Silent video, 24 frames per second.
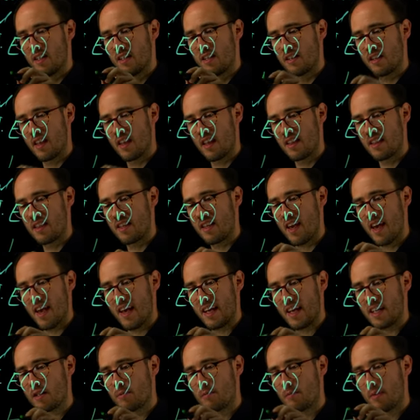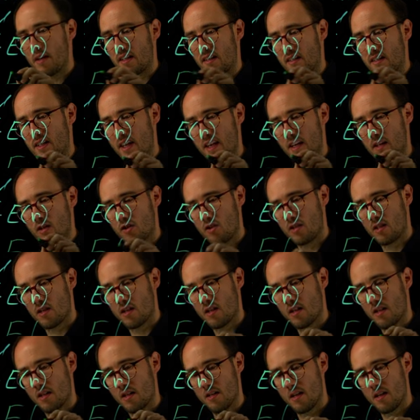that the expectation